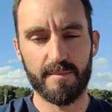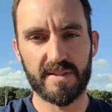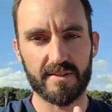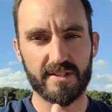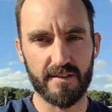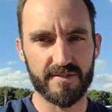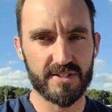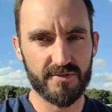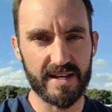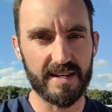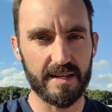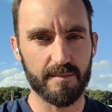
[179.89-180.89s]
mental toughness
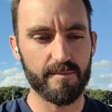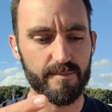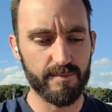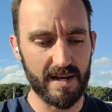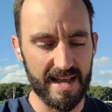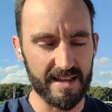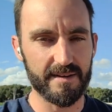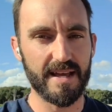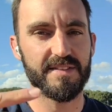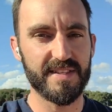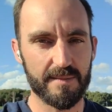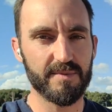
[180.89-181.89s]
training plan
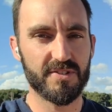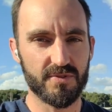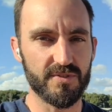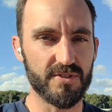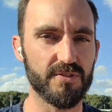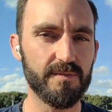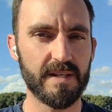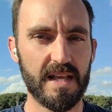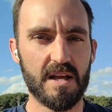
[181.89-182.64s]
adapted to you.